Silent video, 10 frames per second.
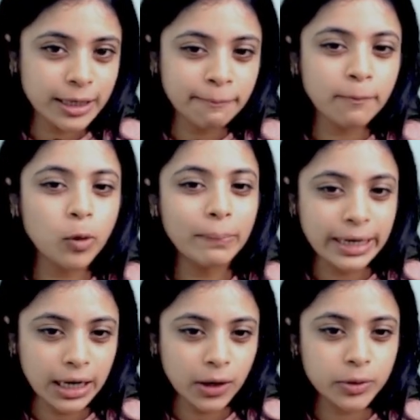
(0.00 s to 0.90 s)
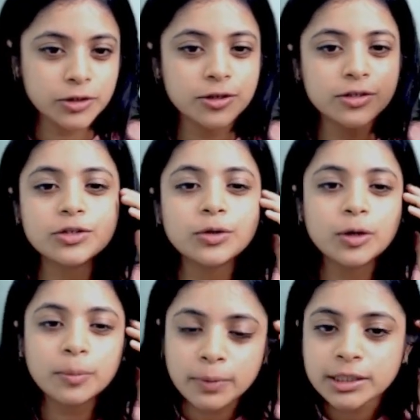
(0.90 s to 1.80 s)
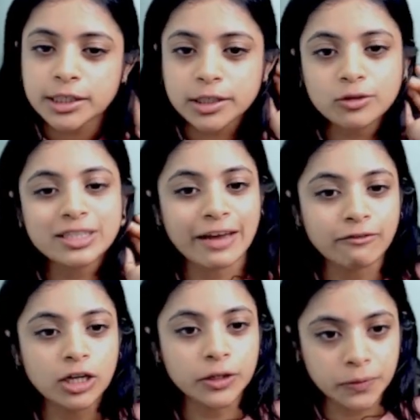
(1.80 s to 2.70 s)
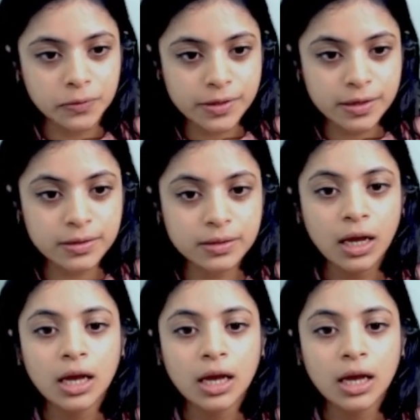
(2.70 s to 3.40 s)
mobile, which is you could put it to several uses.